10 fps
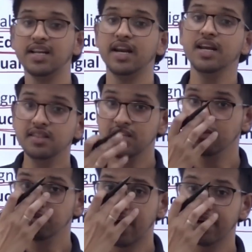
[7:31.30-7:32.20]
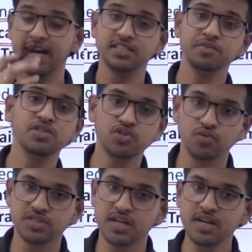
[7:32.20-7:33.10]
training theme that has been
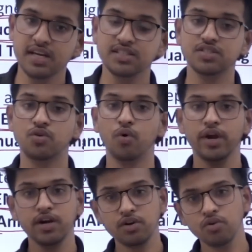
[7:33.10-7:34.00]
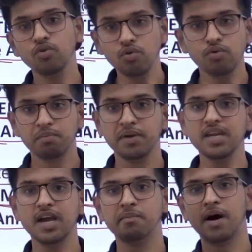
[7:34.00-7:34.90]
chosen is going to
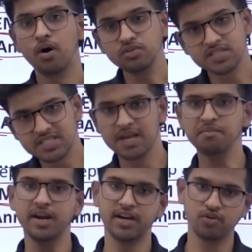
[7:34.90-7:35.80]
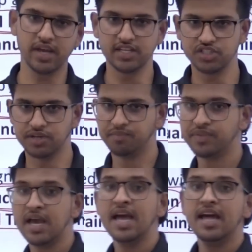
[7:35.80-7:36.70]
be about STEM education.
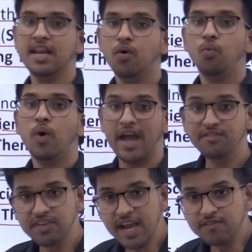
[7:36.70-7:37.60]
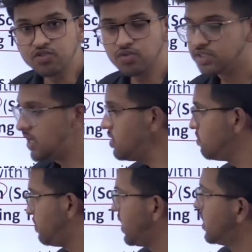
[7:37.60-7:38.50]
Now why we have chosen?
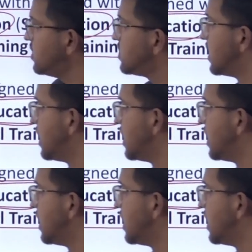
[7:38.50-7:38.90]
Because